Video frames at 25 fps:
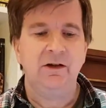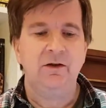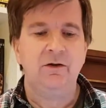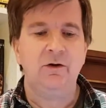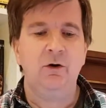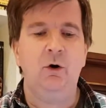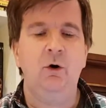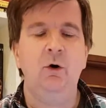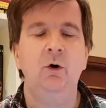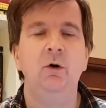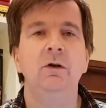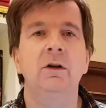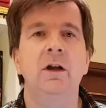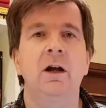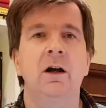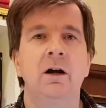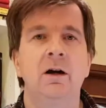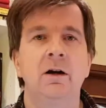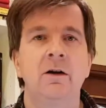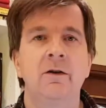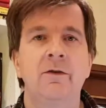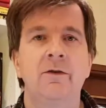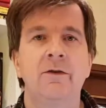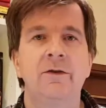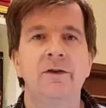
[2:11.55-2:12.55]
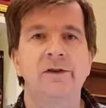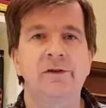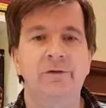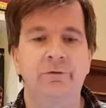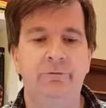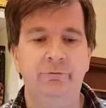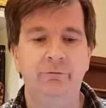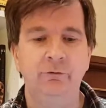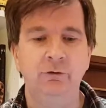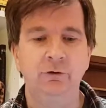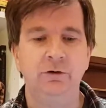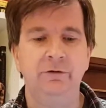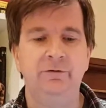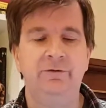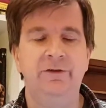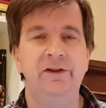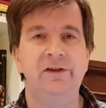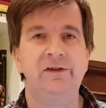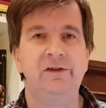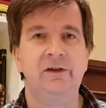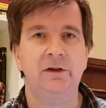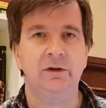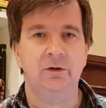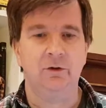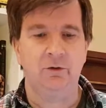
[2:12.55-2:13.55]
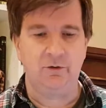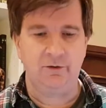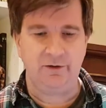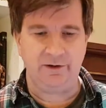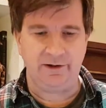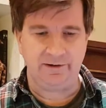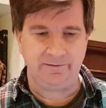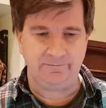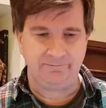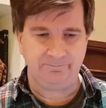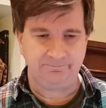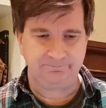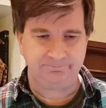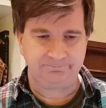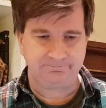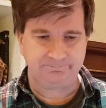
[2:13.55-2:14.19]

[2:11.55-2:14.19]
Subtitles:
The whole earth is full of his glory."